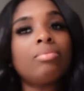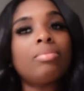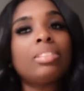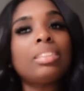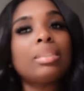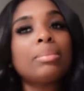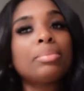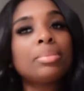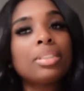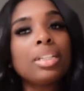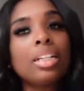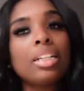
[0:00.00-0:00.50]

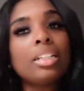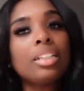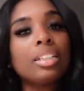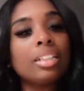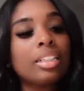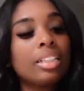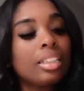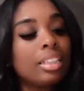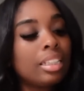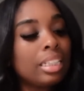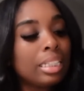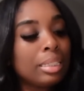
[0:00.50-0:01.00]
Stop
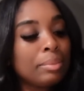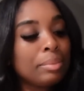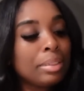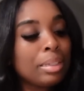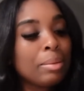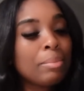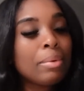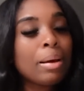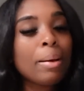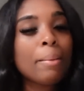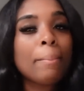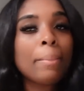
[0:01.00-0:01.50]
trying to lick me
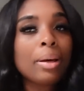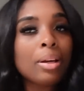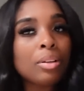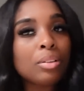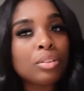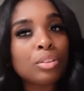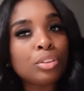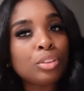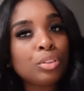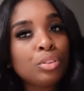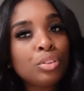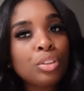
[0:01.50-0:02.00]
in my
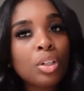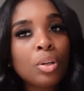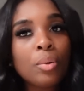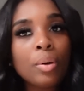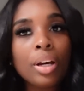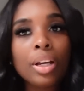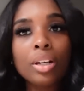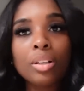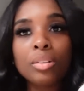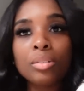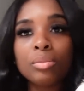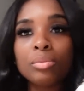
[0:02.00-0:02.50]
mouth. You know
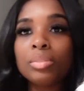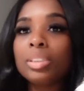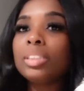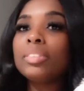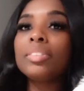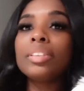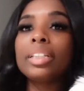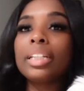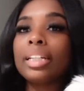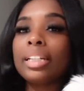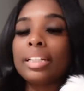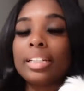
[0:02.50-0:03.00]
I don't
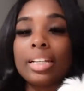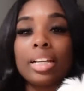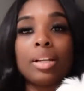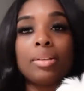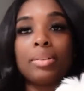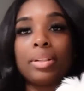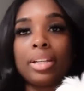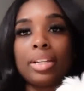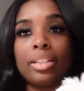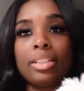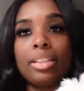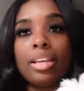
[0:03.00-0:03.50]
even get
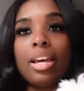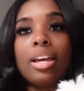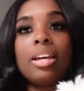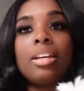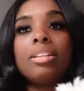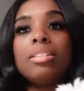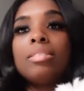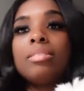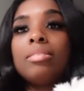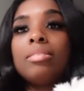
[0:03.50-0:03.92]
down like that.